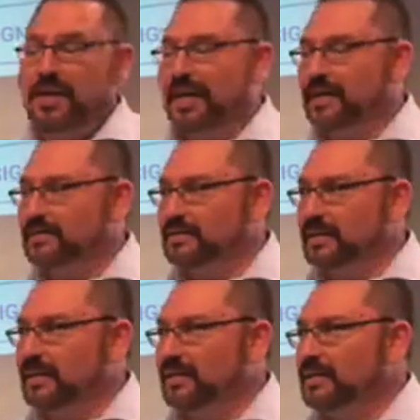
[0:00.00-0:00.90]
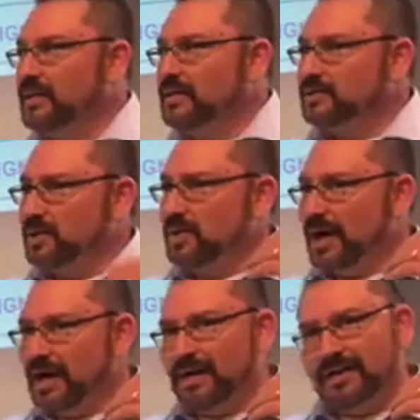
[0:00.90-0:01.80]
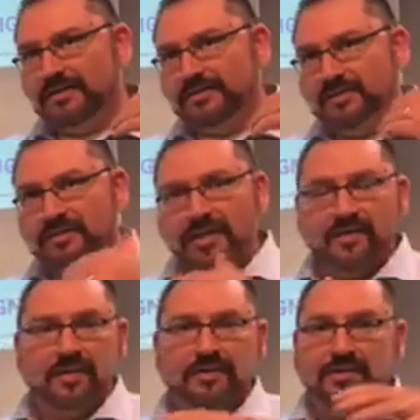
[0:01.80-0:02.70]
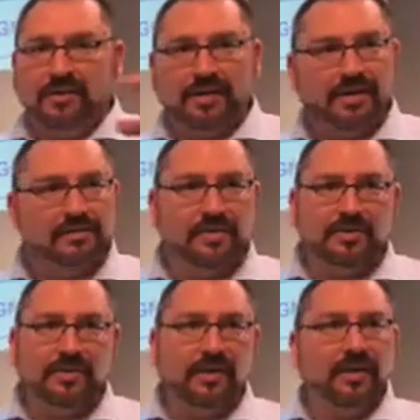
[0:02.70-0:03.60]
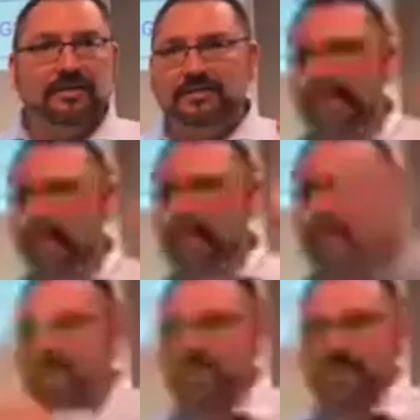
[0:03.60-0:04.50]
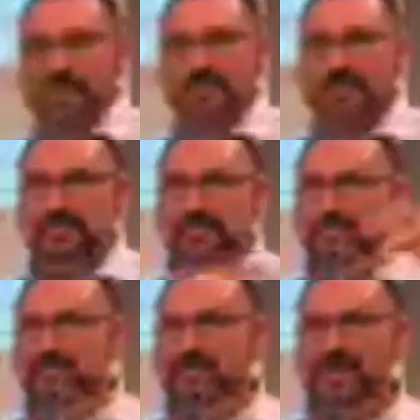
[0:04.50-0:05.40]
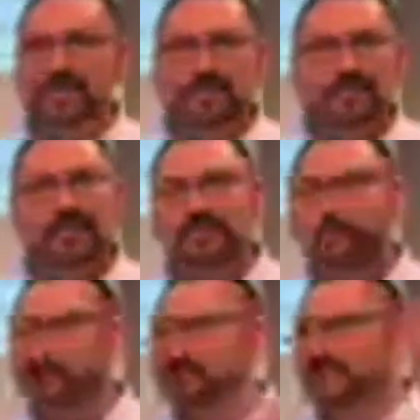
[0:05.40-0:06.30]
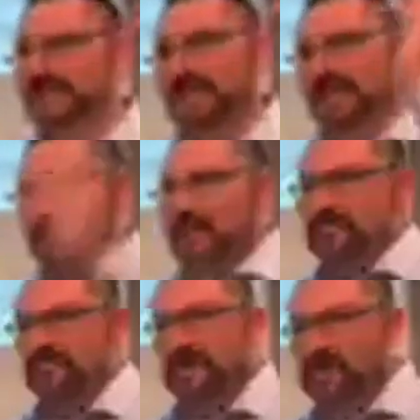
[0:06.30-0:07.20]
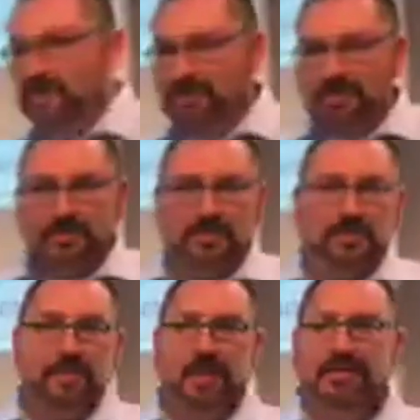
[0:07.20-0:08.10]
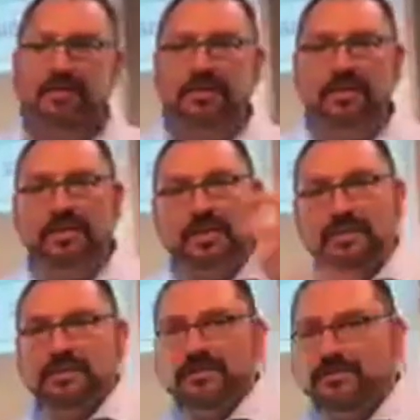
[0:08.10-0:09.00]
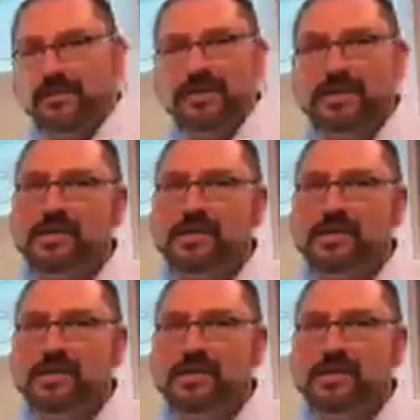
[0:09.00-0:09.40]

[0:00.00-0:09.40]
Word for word: And uh, so I started diving into all kinds of other things. I ended up at Mark Sargent's Flight of the Clues and a video or two by O D D T V.